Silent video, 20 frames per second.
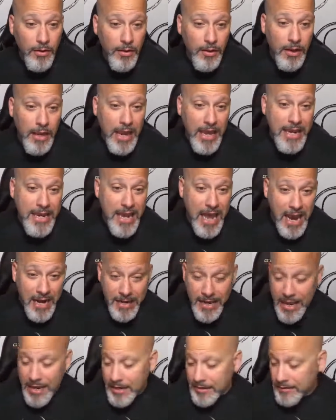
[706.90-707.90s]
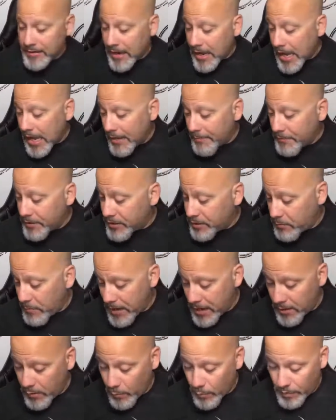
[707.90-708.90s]
and not getting time to
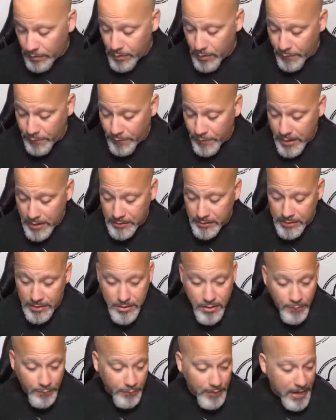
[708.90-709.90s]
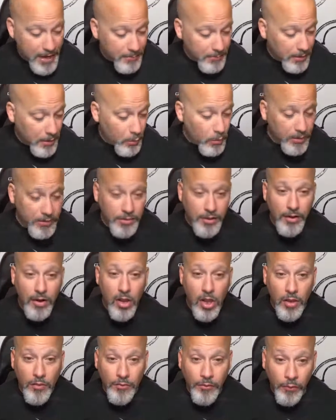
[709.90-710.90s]
spend with your friends and your family, what's it
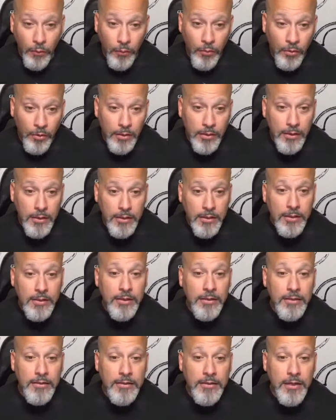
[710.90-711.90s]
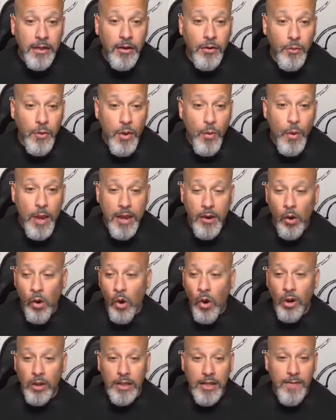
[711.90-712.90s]
all for? So we went
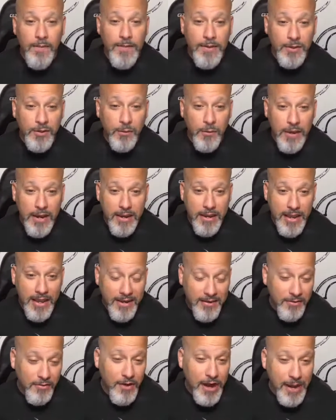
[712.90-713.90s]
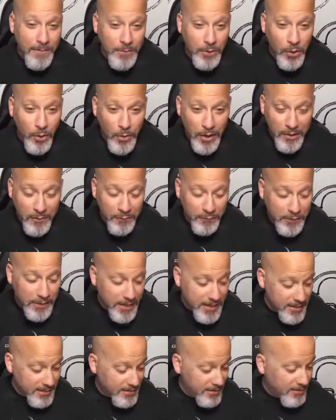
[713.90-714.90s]
all in this weekend, grabbed a quick
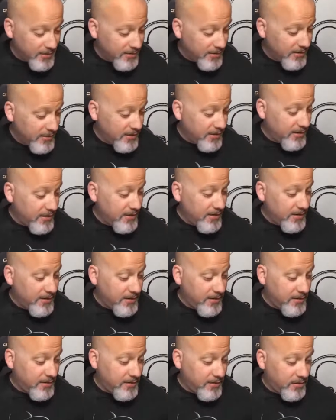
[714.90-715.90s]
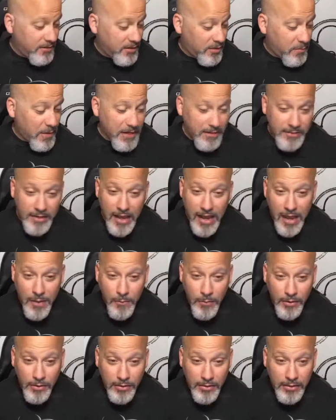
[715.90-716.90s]
flight, spent time
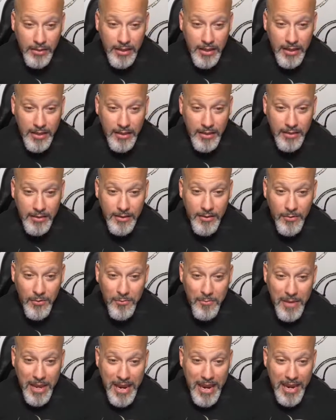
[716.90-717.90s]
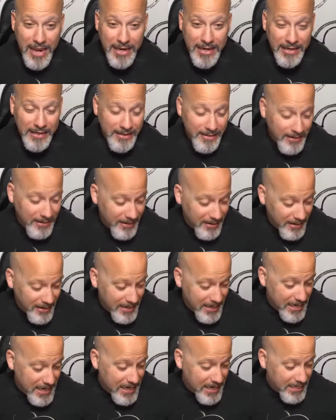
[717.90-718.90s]
with the old man,
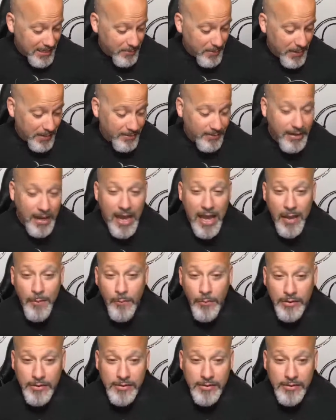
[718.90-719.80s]
spent time with